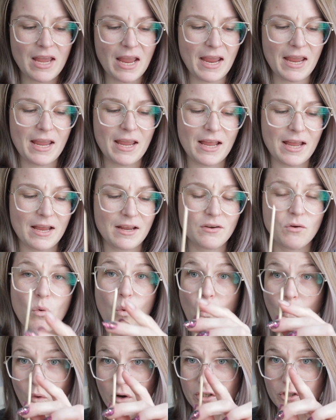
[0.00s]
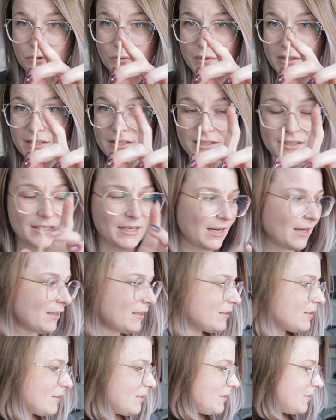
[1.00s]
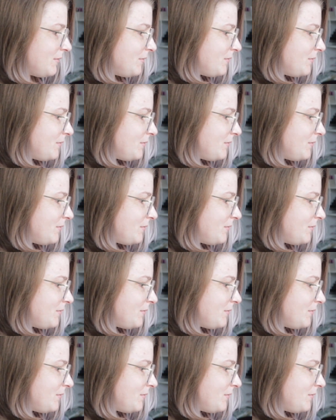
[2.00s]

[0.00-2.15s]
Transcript: and orange wood sticks